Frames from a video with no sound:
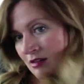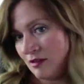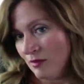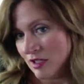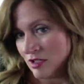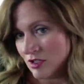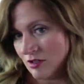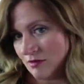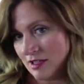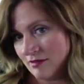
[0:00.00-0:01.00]
the
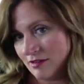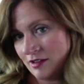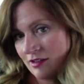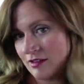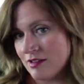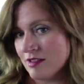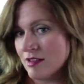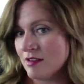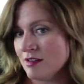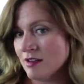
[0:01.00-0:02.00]
beachy wave
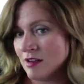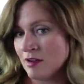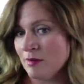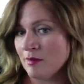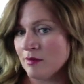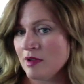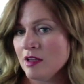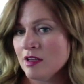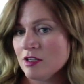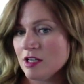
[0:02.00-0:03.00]
looks.
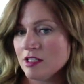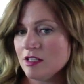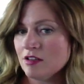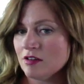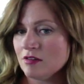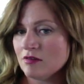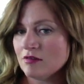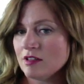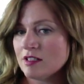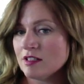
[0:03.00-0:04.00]
Shades
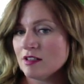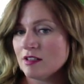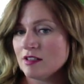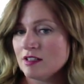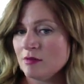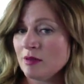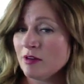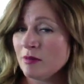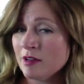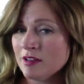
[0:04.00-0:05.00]
EQ is a
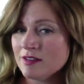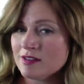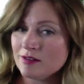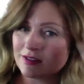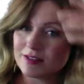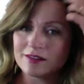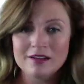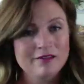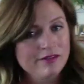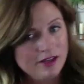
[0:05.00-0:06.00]
demi-permanent, so it's going
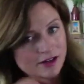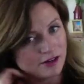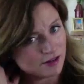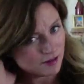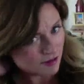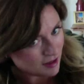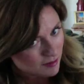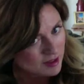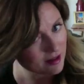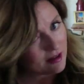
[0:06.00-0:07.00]
to fade quite a
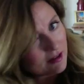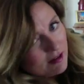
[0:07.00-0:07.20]
bit.